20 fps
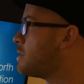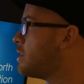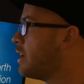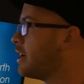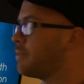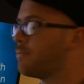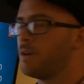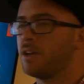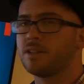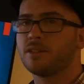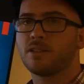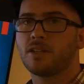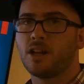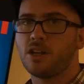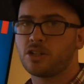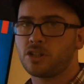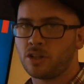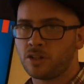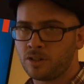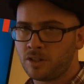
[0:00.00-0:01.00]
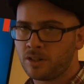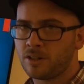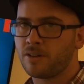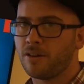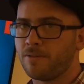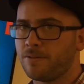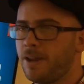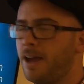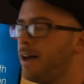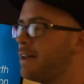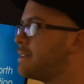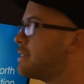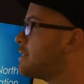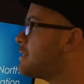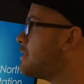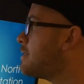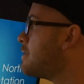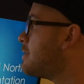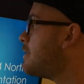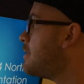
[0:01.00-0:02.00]
sharing your presentation?
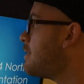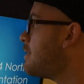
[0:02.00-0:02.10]
Yes.